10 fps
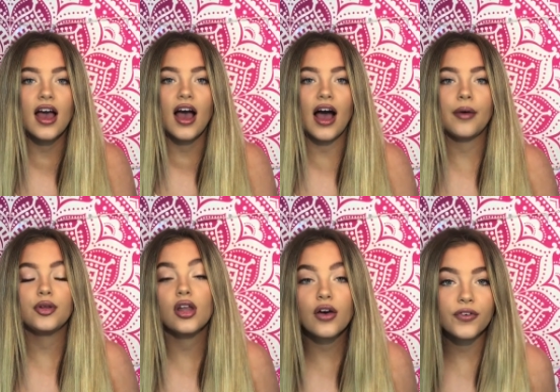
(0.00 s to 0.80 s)
I would
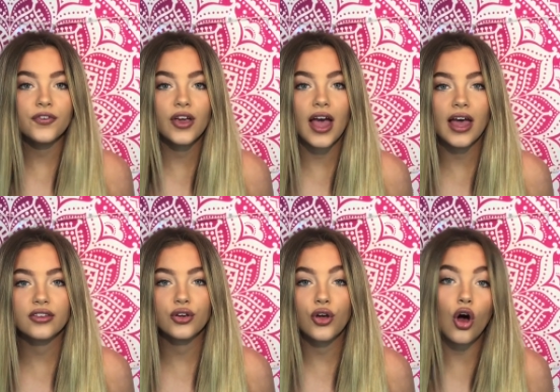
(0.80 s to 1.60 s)
love if you guys
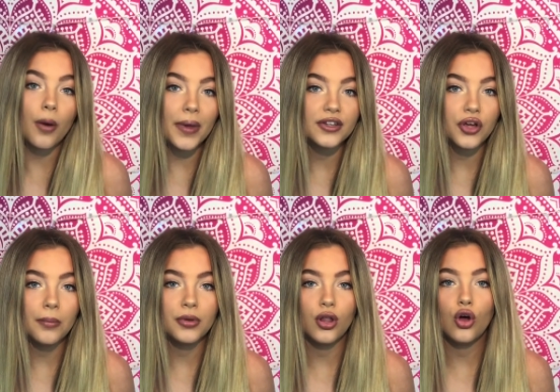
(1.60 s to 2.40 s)
could comment down
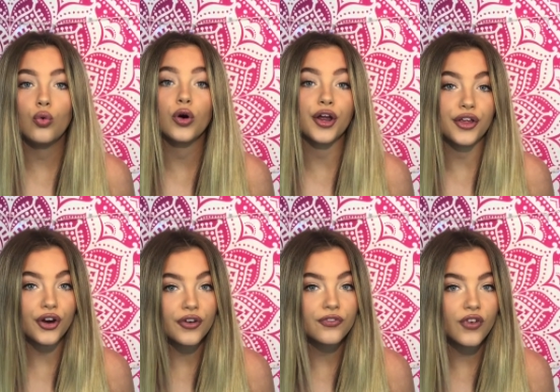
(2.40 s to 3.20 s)
below where
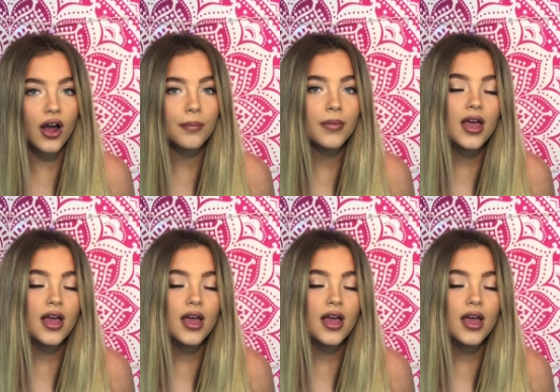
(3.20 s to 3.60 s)
you're from